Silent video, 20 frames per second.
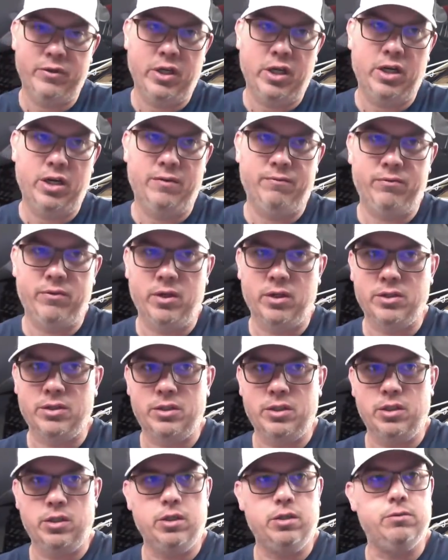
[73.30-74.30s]
You got to have thick
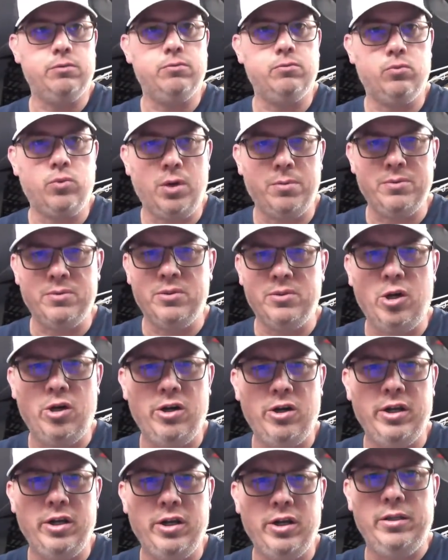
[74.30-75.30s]
skin. Rub some
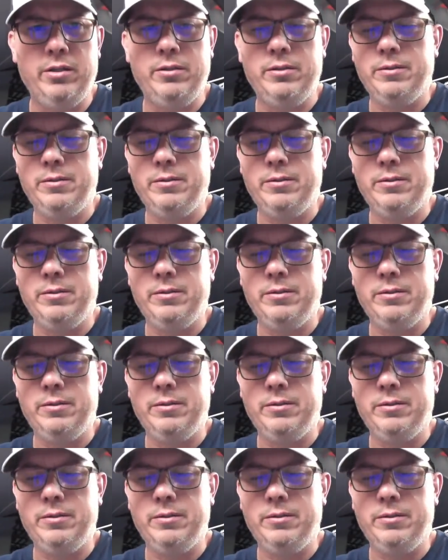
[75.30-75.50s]
dirt in it.